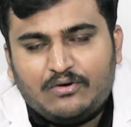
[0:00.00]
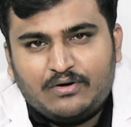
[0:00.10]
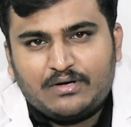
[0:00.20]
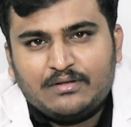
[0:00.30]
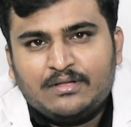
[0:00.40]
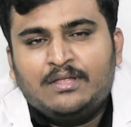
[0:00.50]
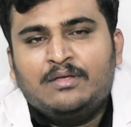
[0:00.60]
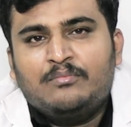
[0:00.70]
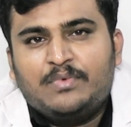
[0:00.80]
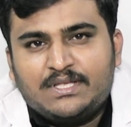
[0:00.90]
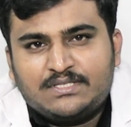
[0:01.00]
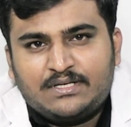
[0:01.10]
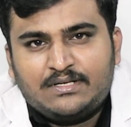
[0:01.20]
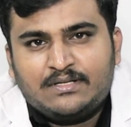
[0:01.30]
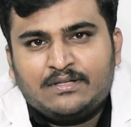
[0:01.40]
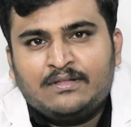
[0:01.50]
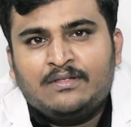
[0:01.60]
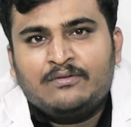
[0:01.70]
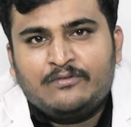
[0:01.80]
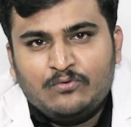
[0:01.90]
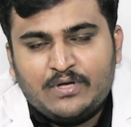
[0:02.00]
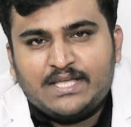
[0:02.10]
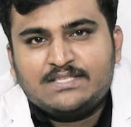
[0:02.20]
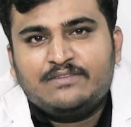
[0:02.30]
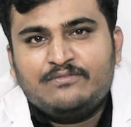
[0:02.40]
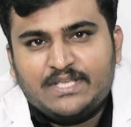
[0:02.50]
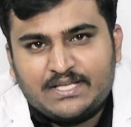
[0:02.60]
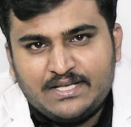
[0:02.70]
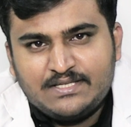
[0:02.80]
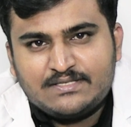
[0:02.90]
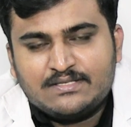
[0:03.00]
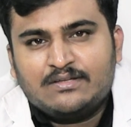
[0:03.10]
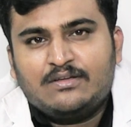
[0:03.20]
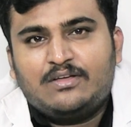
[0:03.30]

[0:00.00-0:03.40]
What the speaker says: or patient who has a weakness